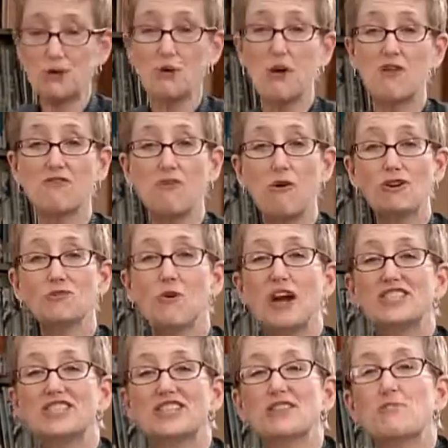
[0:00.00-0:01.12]
you're, of course,
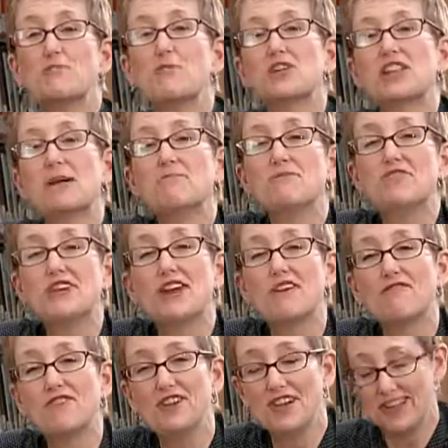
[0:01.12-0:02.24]
watching the Book Club of the Year
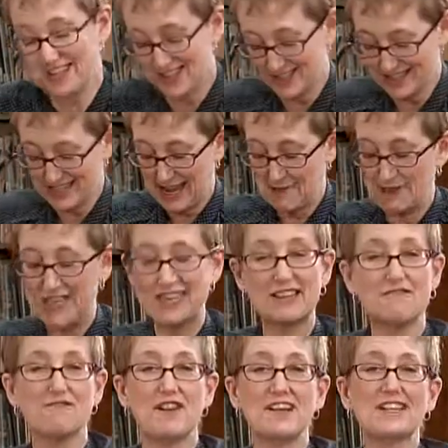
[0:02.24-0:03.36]
for Young Adults. I'm
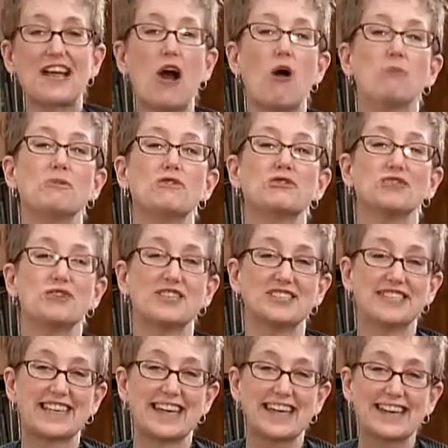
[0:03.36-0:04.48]
Kitty Feldy. I hope you'll join
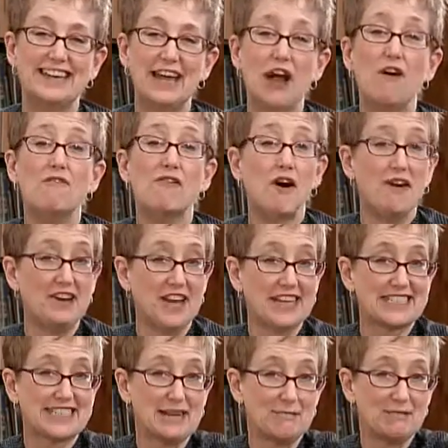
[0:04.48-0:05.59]
us again for our
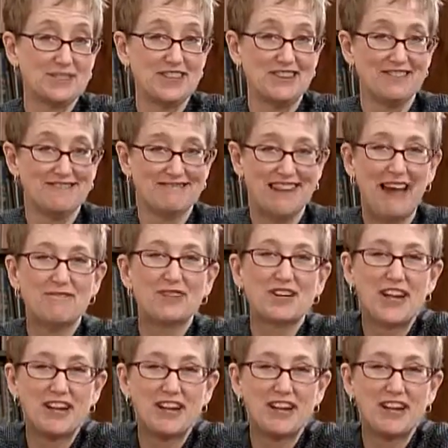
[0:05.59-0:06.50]
next episode. Have a good